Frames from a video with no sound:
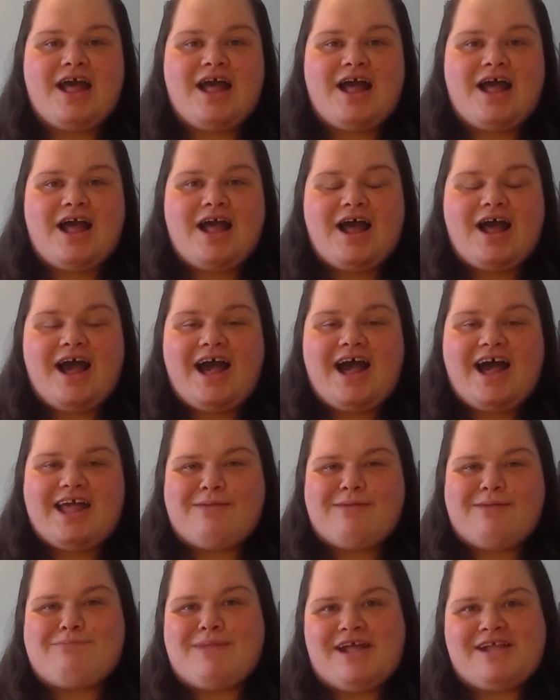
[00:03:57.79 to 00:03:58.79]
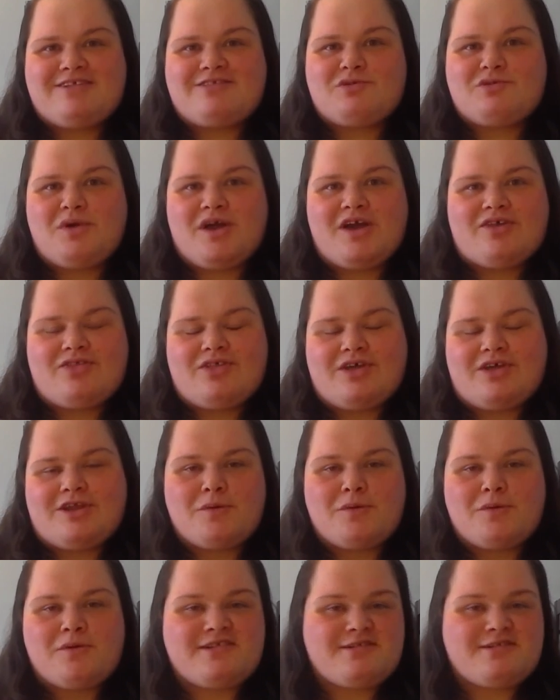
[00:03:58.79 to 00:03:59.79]
I am met with no
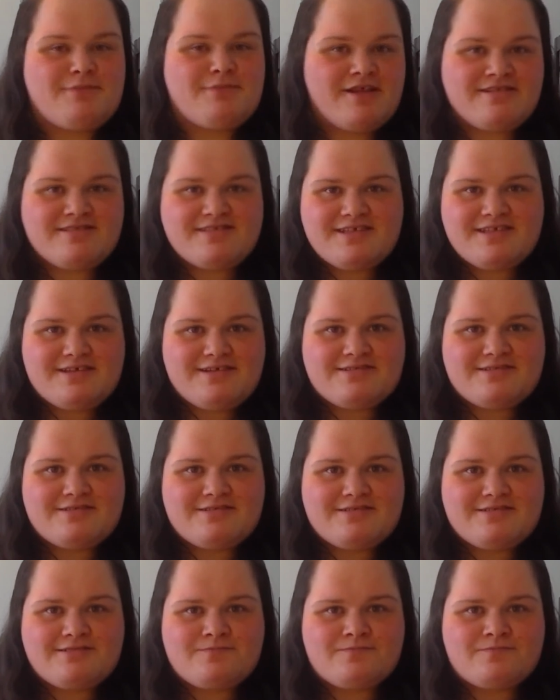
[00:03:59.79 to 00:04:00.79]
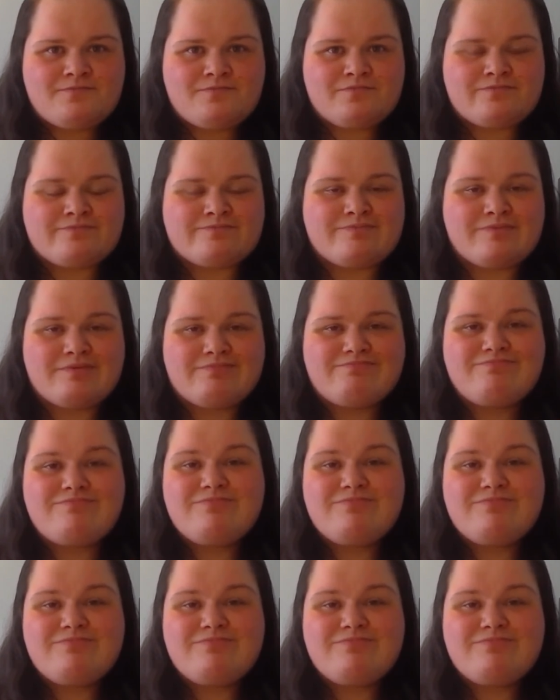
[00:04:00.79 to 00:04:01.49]
responses, no one